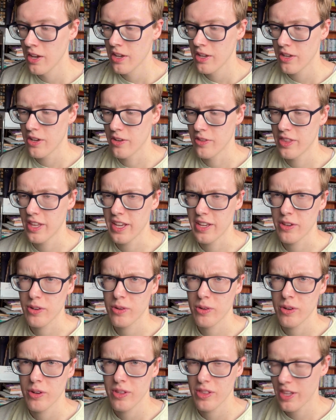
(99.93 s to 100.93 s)
they
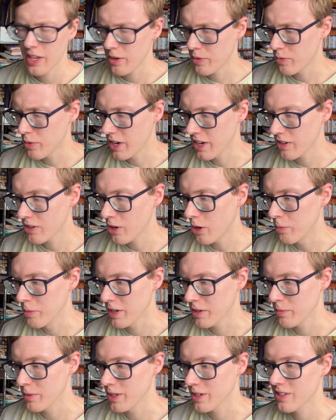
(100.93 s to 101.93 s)
write
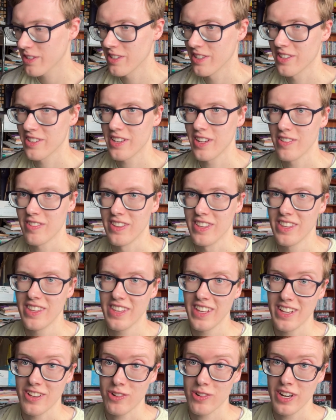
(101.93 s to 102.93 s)
comic books and stuff, and
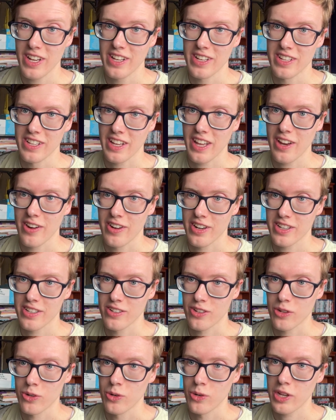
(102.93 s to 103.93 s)
they created a character
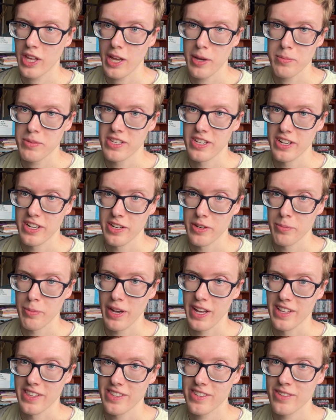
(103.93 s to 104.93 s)
called Captain
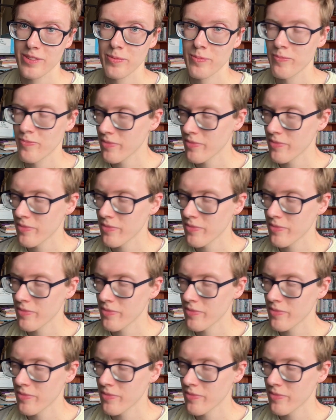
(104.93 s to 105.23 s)
Underpants,